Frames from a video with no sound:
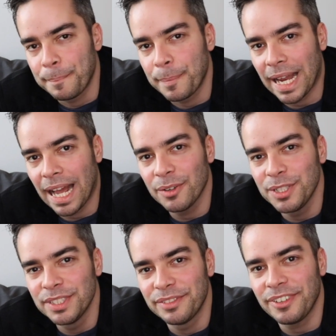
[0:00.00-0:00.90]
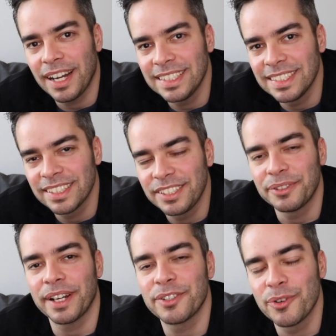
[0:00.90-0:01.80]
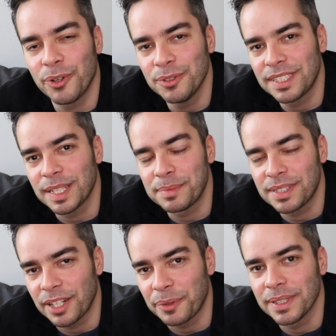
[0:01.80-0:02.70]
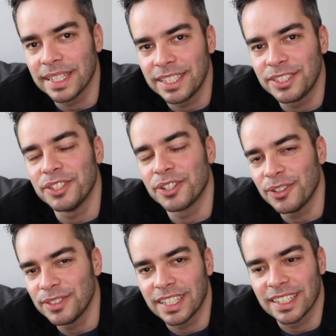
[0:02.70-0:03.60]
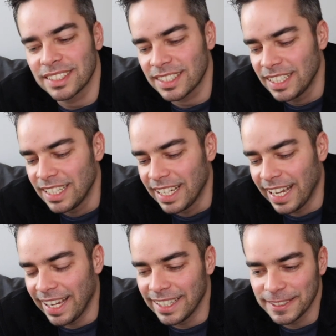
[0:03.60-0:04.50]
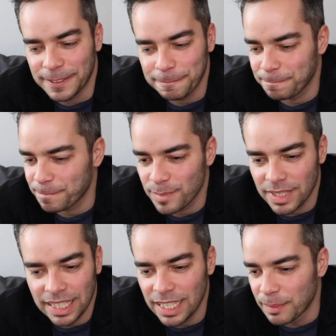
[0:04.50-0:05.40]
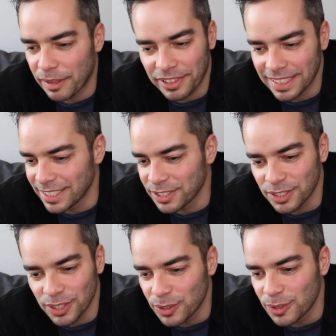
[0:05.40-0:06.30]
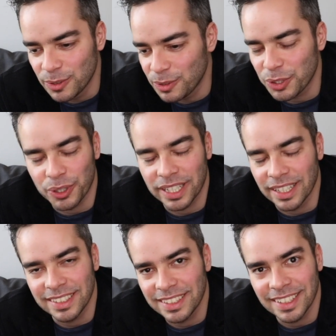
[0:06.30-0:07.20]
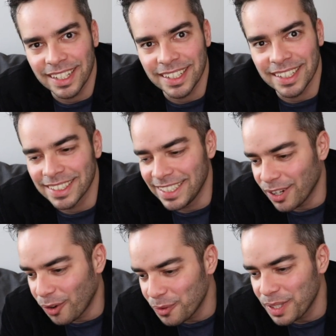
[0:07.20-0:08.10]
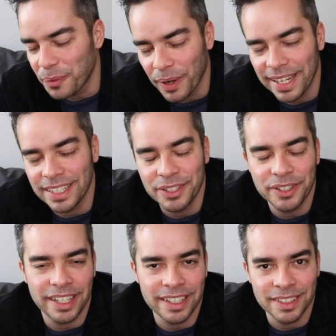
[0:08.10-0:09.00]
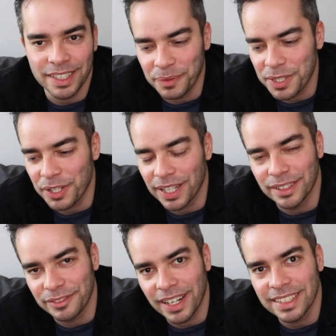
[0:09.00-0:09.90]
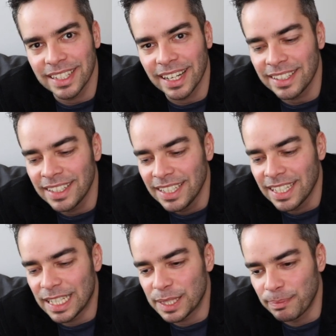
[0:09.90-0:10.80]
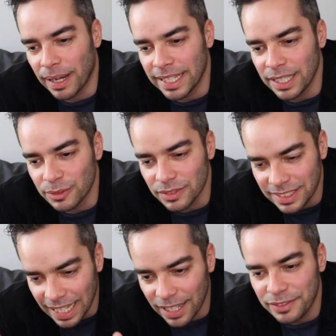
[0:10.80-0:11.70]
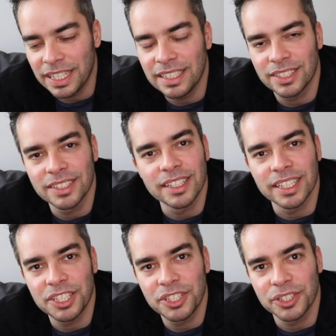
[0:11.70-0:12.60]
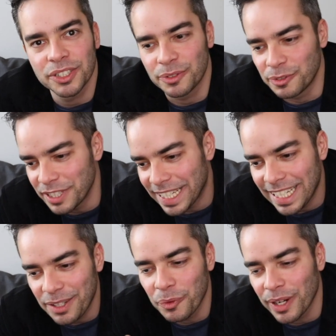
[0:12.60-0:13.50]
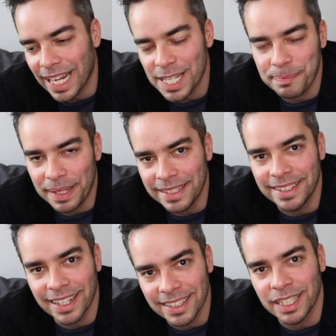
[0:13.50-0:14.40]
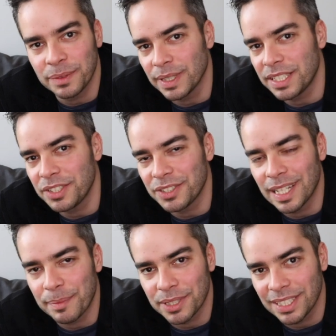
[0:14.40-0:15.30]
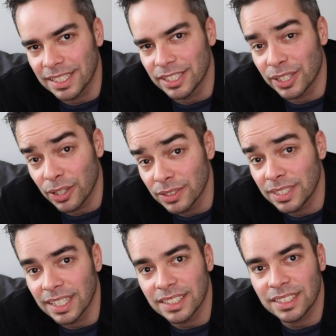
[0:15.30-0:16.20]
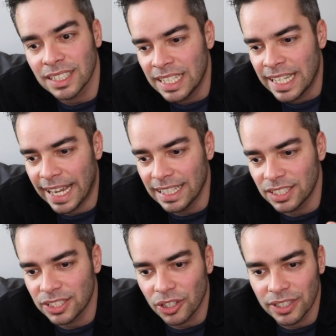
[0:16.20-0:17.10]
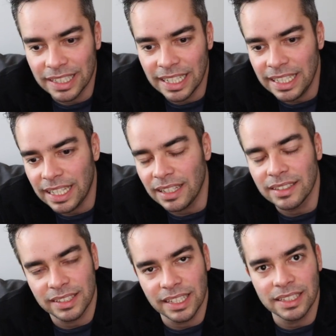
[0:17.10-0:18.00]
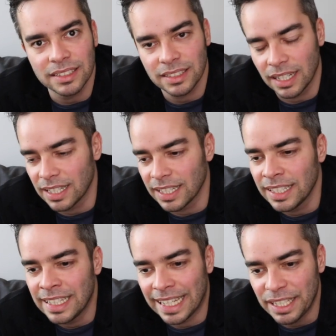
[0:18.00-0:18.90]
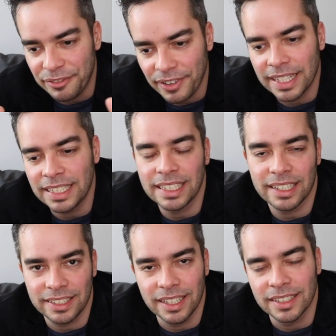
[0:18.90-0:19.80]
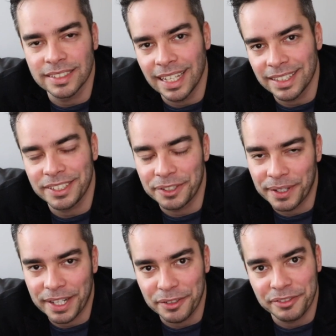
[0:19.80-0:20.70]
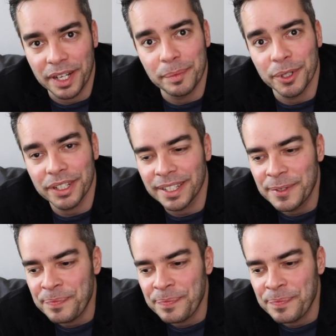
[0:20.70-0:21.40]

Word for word: But how you define the theoretical concepts that are related to your context? And here, my friend, there's no shortcut. Uh, the only way in, you can, in which you can define that is by diving into the literature, reading what has been done in relation to that particular context, and start linking things uh, and defining that, th uh, that theoretical framework.